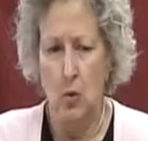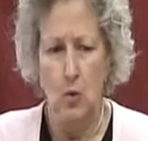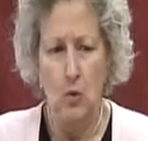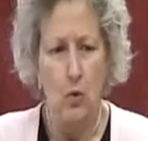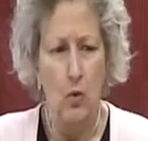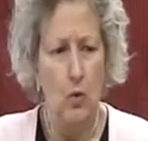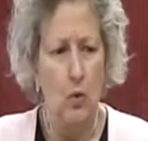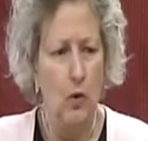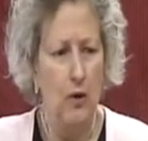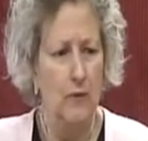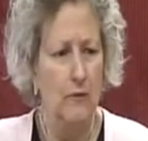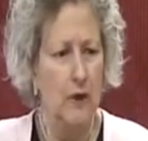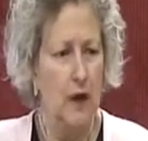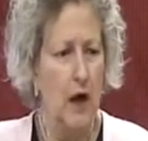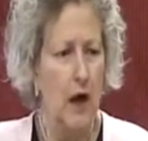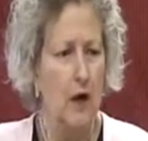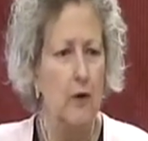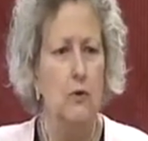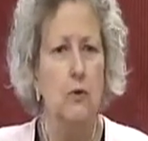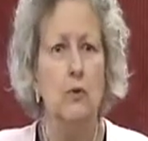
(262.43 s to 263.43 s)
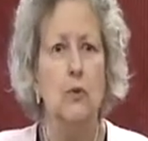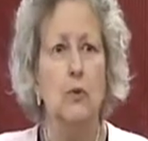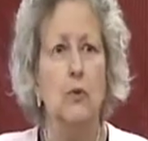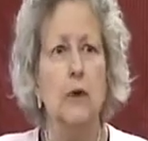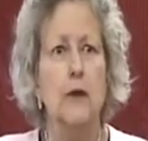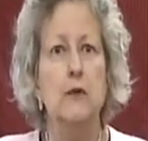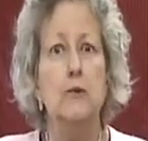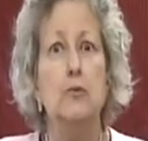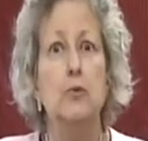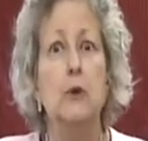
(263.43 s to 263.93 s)
Or of a God who
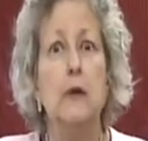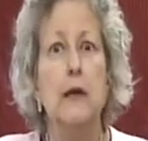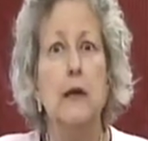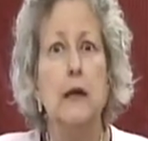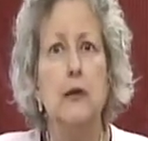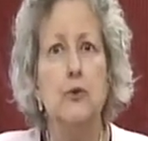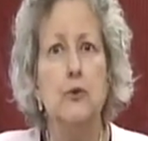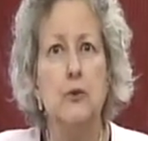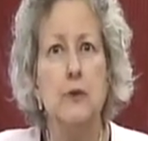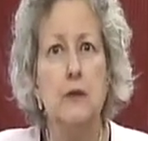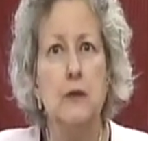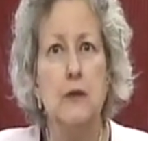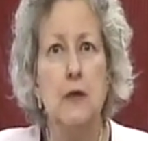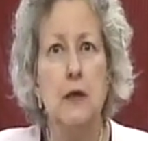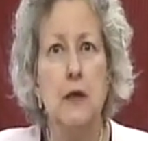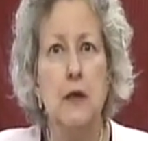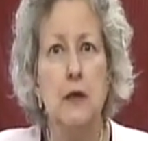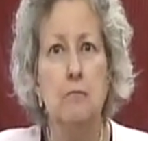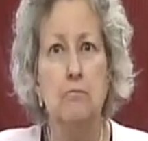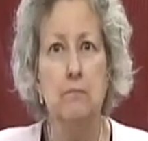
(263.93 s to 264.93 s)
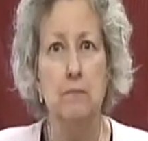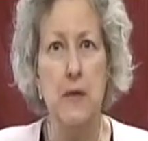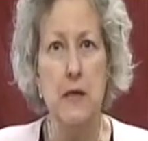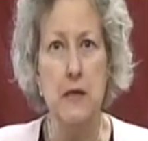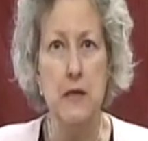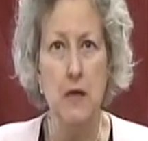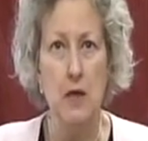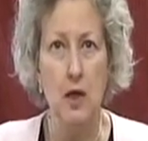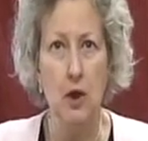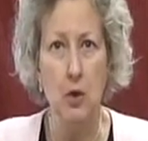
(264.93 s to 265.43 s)
is really interested in
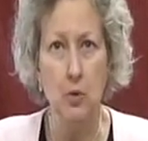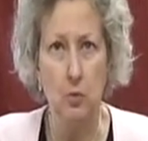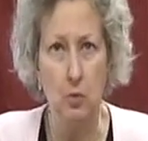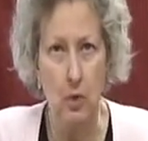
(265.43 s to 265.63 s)
being